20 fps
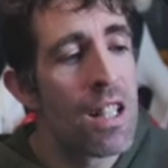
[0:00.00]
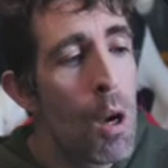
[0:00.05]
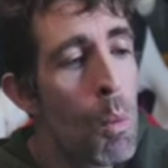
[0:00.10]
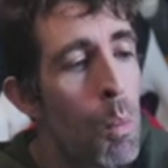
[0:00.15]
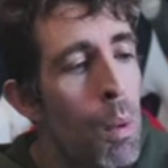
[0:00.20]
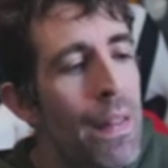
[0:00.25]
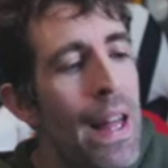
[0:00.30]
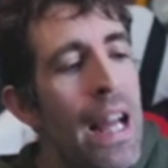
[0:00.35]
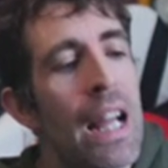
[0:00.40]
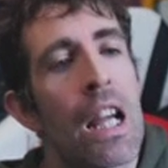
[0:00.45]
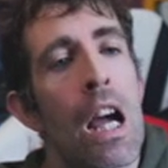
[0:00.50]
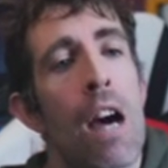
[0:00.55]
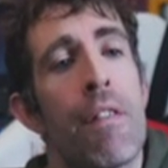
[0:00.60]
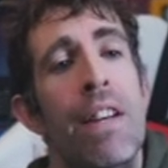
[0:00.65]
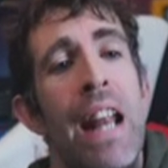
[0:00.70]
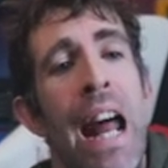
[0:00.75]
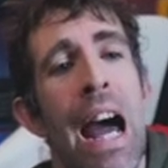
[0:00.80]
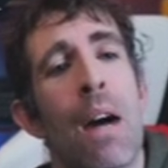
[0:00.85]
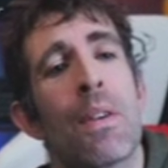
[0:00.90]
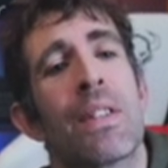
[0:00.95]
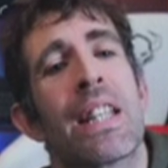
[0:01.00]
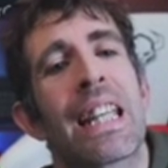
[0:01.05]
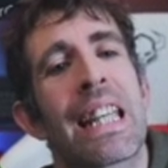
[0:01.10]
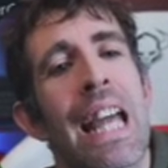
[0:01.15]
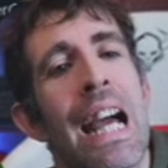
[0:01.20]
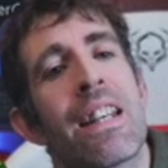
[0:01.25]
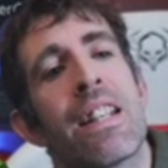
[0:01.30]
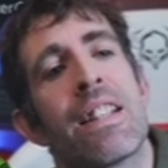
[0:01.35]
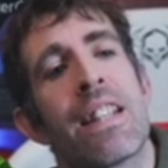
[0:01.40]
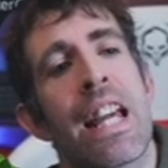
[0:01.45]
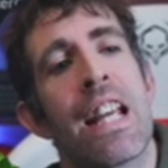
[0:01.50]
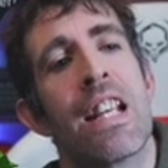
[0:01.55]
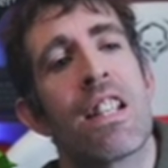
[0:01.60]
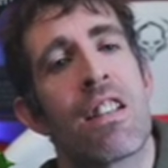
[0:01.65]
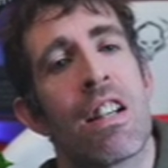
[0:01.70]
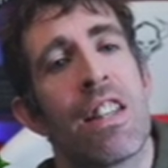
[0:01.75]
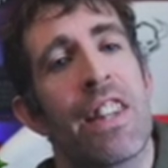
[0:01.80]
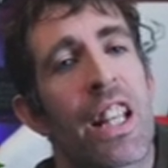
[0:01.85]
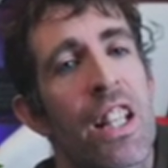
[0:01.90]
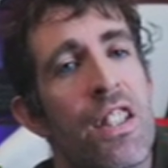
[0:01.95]
Well, that covered how to get data and
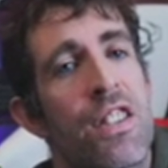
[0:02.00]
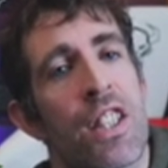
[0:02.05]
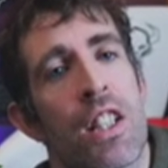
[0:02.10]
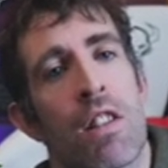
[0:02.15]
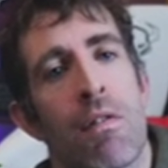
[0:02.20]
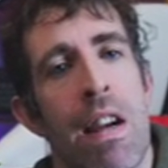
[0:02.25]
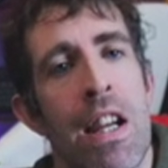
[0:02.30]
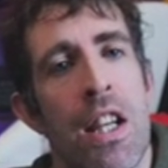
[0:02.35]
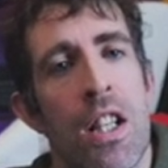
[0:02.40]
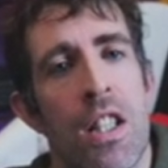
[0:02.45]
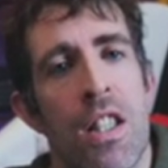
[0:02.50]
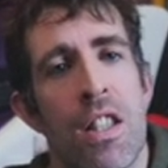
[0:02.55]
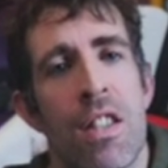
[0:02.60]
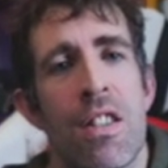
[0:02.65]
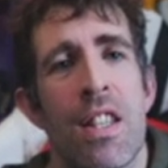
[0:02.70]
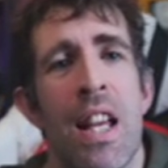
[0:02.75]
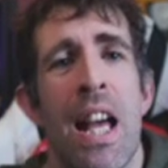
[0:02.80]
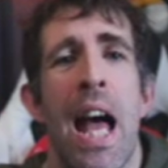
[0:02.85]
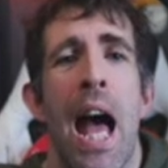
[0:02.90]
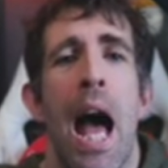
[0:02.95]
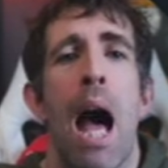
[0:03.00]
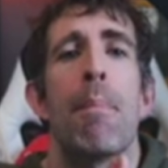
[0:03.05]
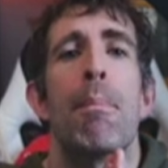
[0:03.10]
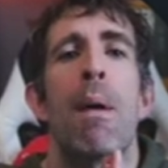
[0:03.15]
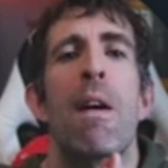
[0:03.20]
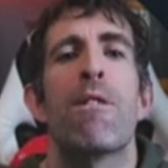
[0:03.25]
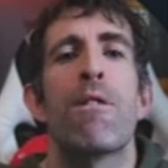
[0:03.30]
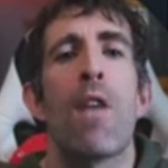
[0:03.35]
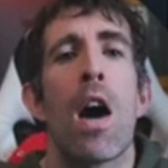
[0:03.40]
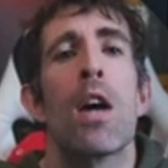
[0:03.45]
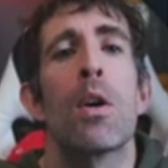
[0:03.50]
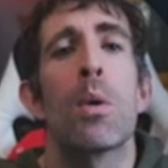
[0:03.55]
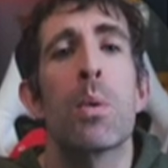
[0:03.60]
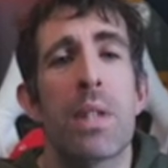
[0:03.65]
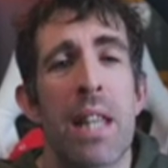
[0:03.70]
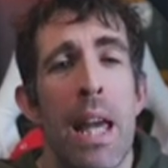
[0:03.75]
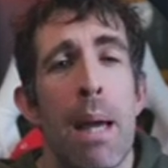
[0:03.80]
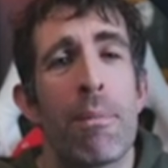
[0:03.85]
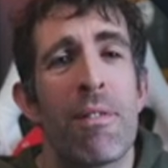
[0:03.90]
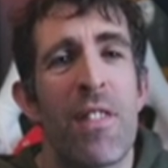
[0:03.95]
the considerations, and my final
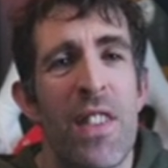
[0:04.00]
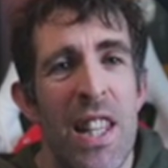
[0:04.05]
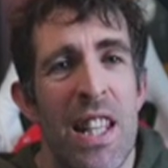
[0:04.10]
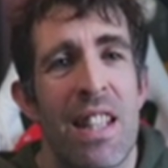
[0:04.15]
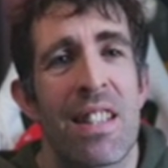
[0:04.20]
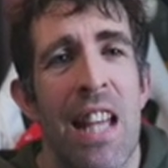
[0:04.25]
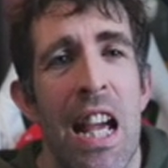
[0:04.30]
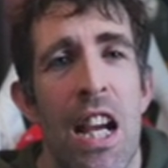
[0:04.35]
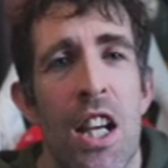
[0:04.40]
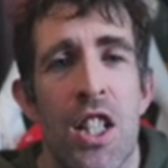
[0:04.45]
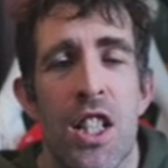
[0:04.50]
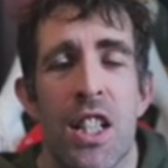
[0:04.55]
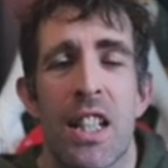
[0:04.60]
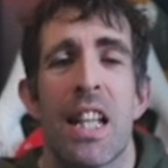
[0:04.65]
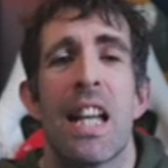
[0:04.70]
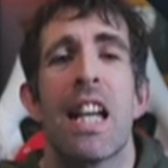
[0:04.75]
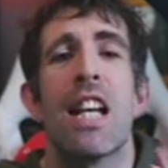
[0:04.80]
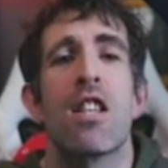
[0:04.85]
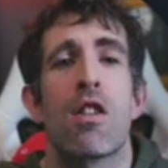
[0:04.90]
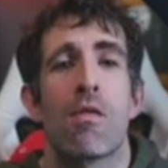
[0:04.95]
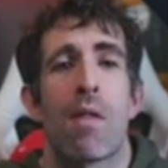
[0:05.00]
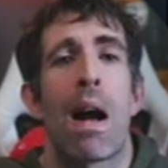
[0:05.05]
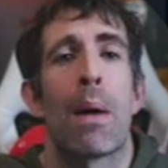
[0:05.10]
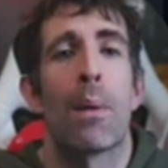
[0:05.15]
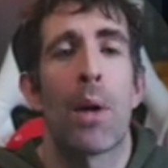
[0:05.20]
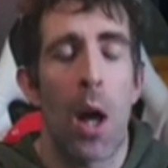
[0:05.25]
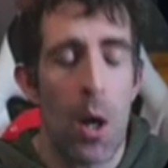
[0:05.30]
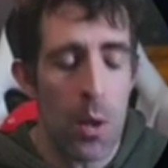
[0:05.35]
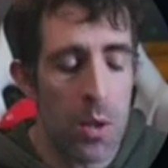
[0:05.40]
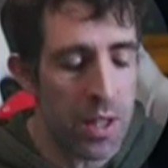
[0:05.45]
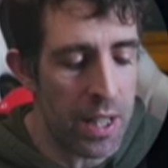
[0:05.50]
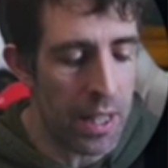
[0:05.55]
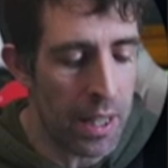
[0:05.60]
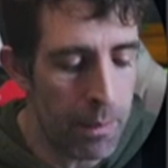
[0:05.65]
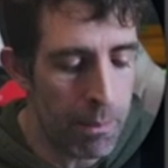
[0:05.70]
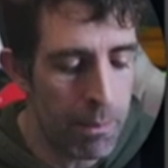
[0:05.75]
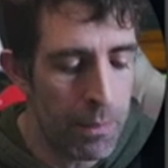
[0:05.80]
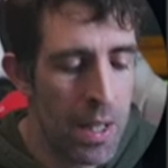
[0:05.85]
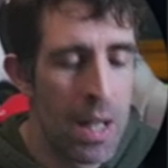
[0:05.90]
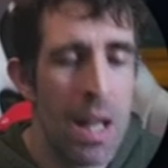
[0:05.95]
tip for this section is around hosting.
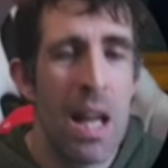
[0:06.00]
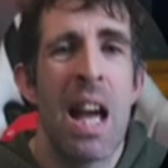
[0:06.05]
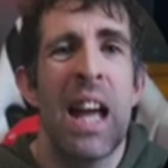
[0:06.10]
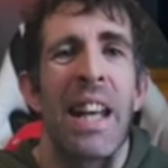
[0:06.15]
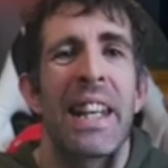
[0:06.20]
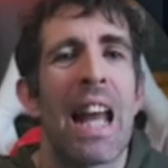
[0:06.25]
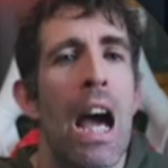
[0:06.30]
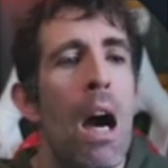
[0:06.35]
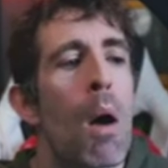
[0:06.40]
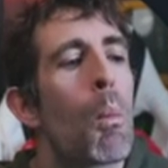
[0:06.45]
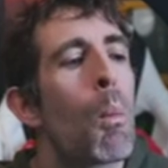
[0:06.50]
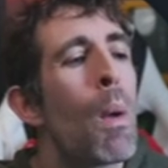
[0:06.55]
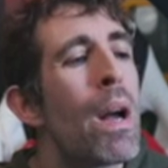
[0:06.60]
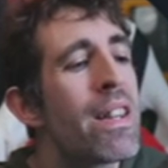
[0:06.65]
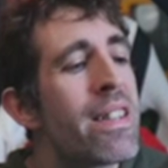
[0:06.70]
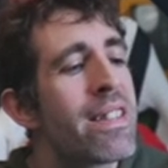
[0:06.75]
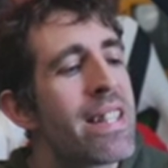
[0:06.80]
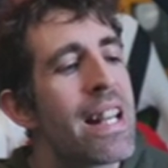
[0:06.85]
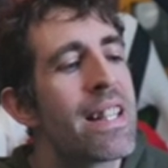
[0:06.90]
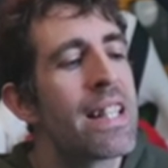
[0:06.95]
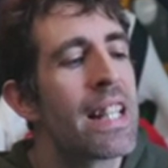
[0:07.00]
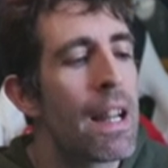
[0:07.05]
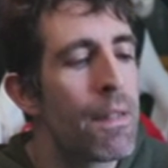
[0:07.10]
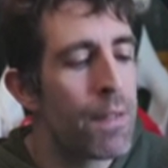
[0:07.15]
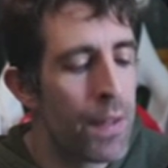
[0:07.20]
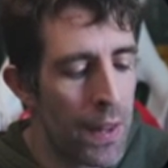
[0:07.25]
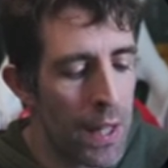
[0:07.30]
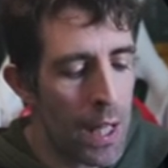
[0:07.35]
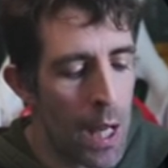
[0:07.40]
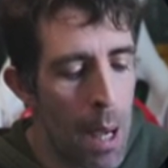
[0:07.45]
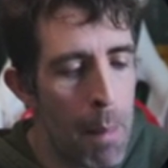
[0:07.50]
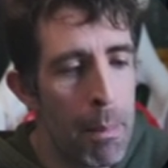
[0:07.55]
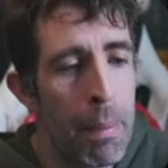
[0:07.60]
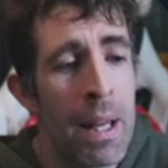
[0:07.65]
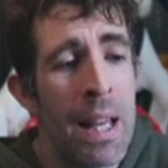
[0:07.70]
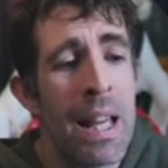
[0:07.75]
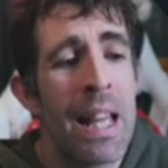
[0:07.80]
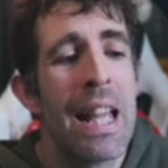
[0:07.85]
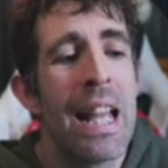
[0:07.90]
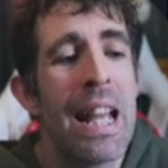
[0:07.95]
Now, when setting everything up,
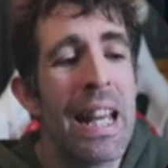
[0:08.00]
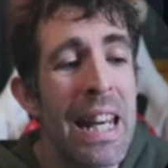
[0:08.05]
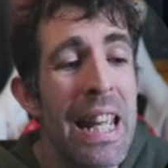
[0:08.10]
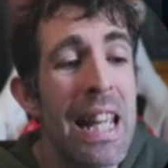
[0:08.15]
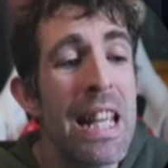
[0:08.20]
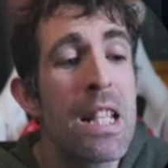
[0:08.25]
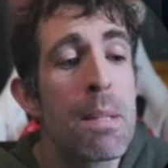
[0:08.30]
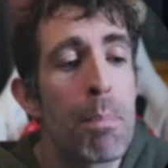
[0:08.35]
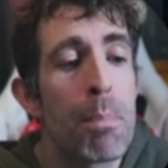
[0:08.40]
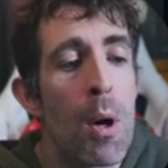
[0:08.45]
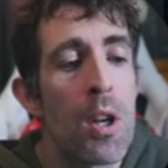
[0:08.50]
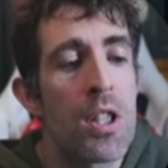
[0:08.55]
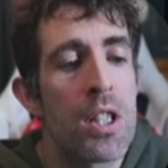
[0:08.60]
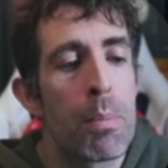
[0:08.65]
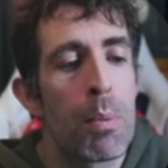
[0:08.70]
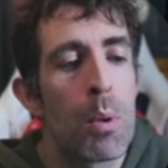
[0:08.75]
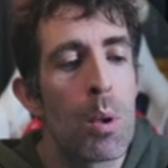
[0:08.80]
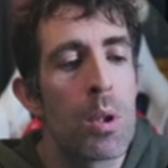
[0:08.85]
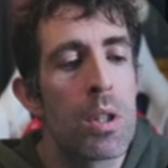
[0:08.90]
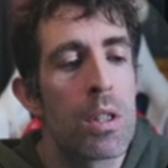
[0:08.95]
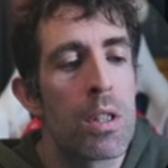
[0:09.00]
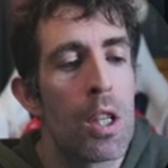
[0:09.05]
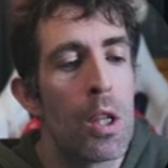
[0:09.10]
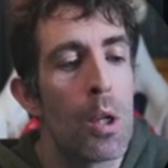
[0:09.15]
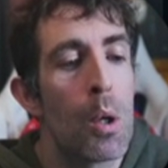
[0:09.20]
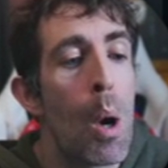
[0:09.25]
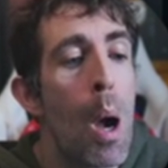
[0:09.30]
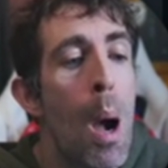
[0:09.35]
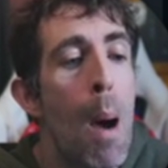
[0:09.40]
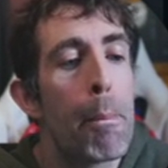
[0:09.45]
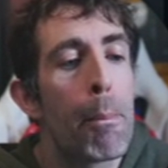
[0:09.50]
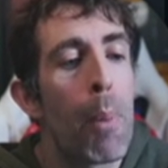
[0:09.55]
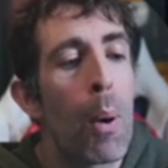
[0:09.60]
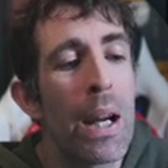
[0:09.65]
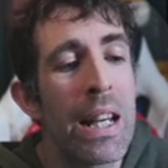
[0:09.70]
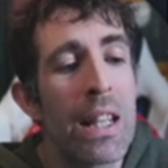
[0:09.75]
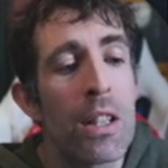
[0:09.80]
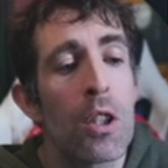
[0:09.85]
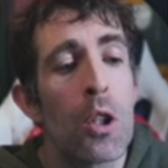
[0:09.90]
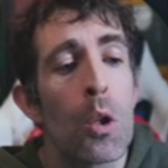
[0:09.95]
it is possible to
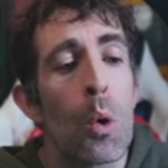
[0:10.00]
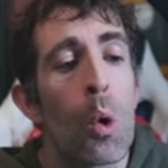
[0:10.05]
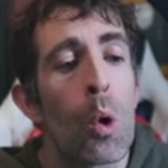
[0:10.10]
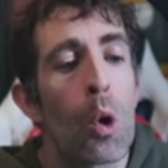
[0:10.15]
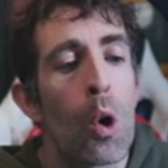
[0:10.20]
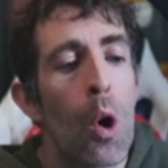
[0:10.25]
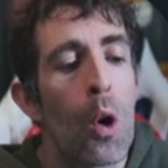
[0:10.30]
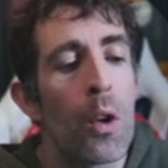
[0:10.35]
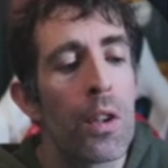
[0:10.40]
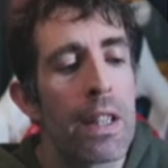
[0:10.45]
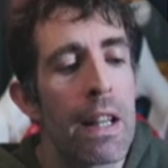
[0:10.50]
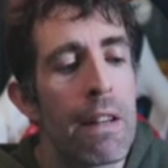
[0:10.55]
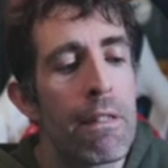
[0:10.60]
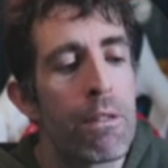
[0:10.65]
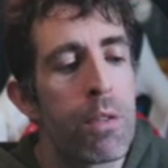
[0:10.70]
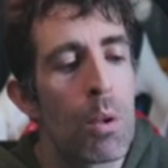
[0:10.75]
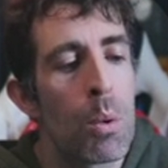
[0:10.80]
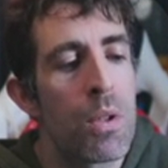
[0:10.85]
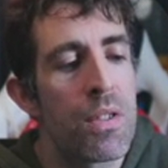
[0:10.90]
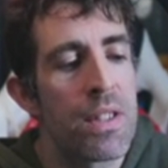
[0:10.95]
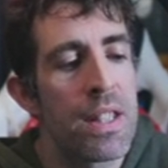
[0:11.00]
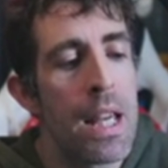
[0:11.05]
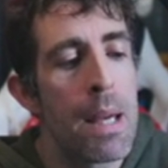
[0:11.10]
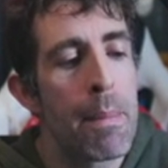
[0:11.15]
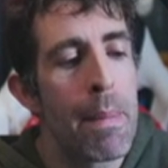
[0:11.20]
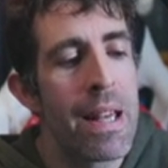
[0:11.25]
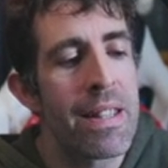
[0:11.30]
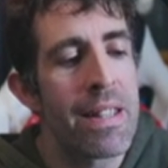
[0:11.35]
feed your Contentful CMS